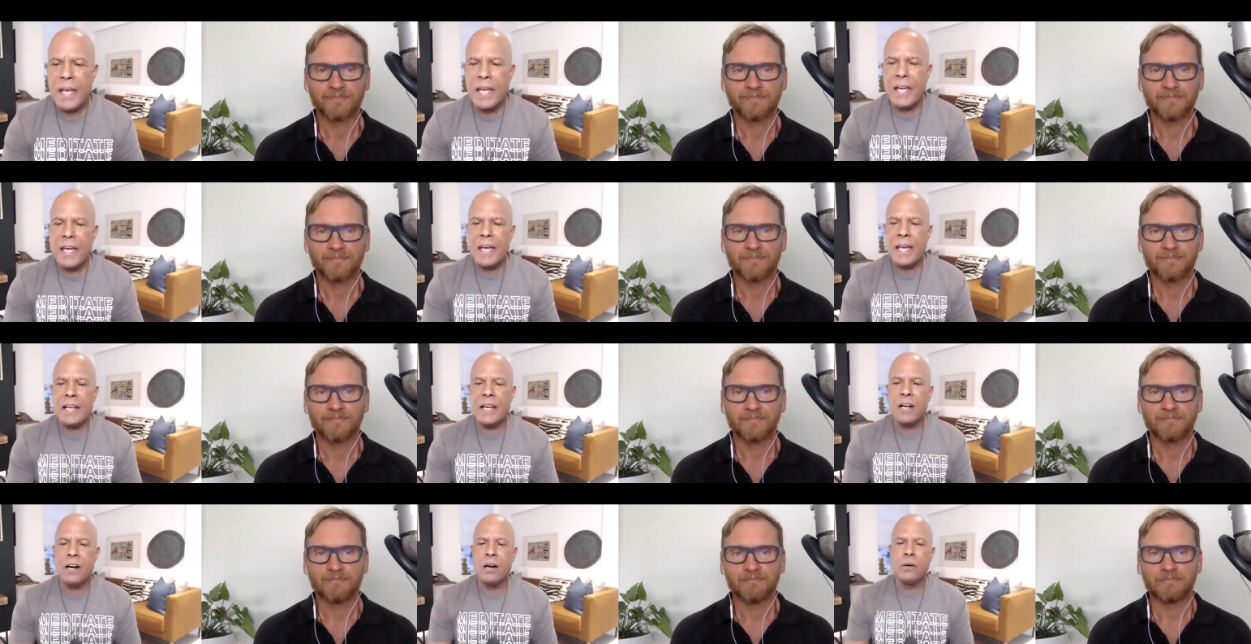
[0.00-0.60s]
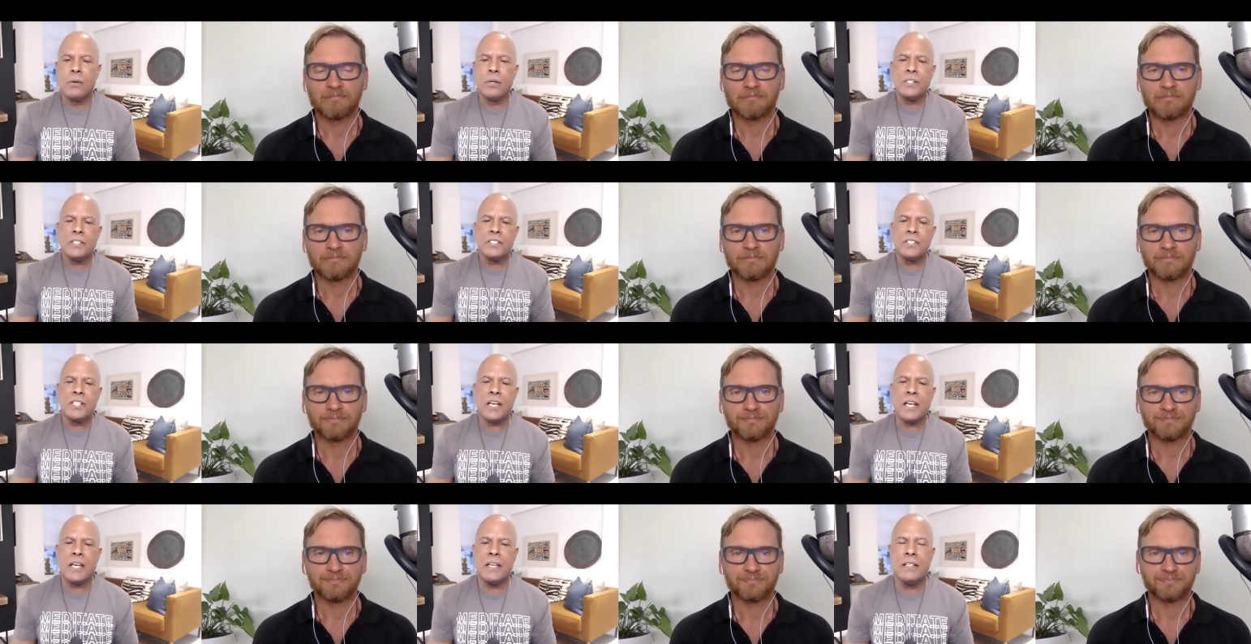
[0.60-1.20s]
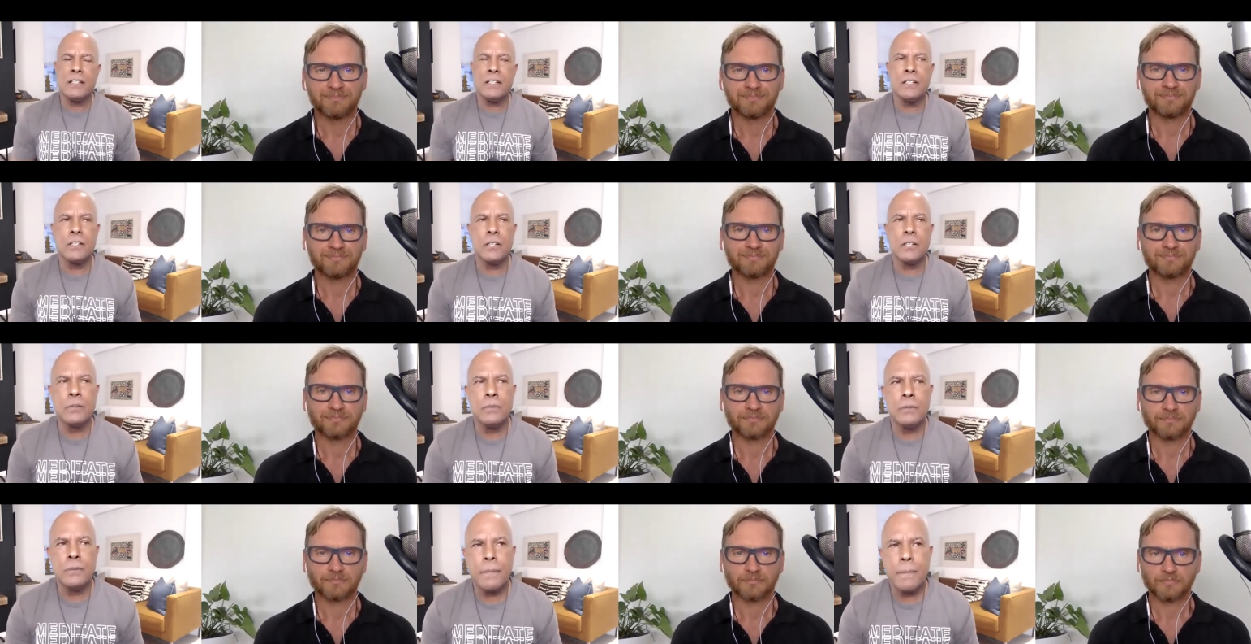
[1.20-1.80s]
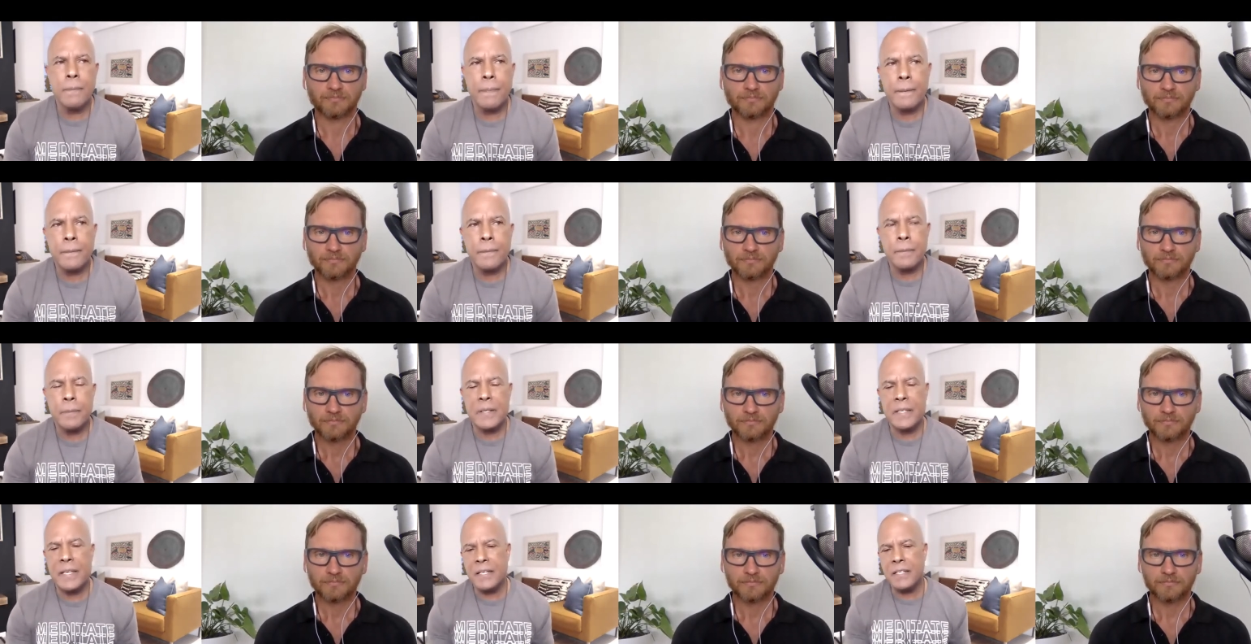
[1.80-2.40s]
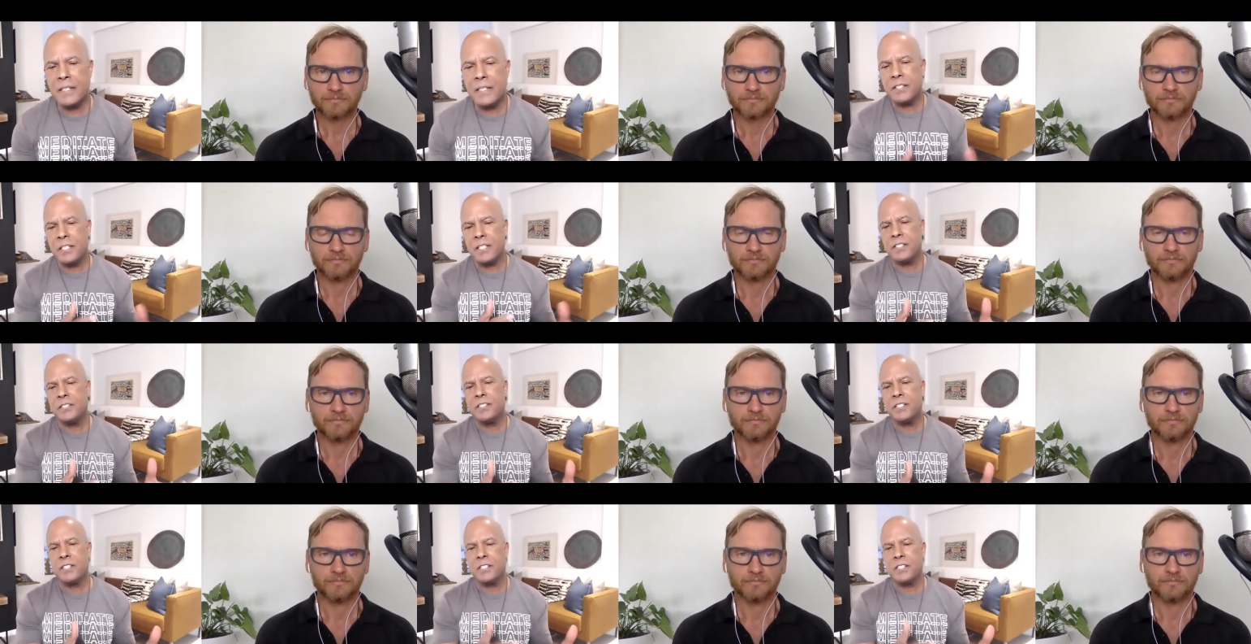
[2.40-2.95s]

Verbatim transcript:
Speaker 1: and I always say, you know, beginning teaching